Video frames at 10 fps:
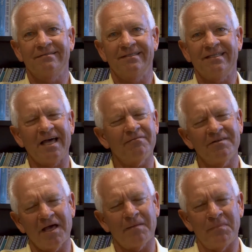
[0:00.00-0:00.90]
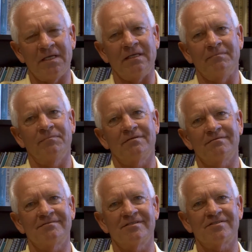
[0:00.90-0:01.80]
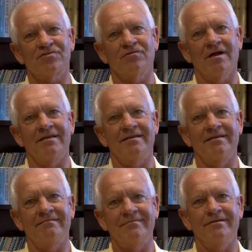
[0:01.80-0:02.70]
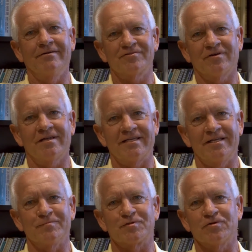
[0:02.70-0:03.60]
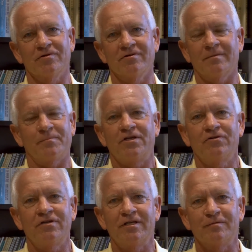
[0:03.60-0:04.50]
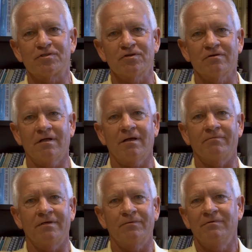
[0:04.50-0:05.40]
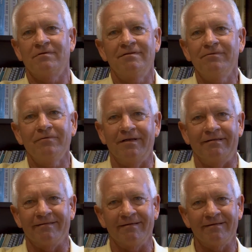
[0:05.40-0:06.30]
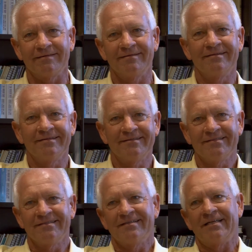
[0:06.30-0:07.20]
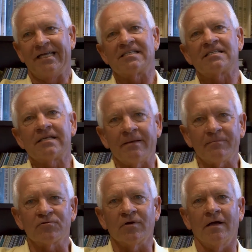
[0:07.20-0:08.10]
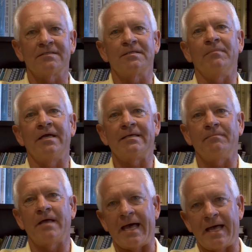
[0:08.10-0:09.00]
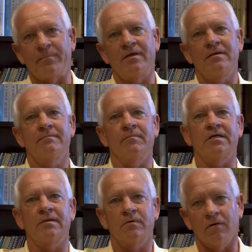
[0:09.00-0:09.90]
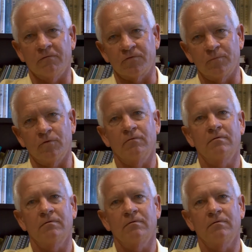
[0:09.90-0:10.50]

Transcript: Not mean, but just trying to get, you know, trying to get him stirred up. But he couldn't get him stirred up. They wouldn't do anything except try to make him happy, make him comfortable.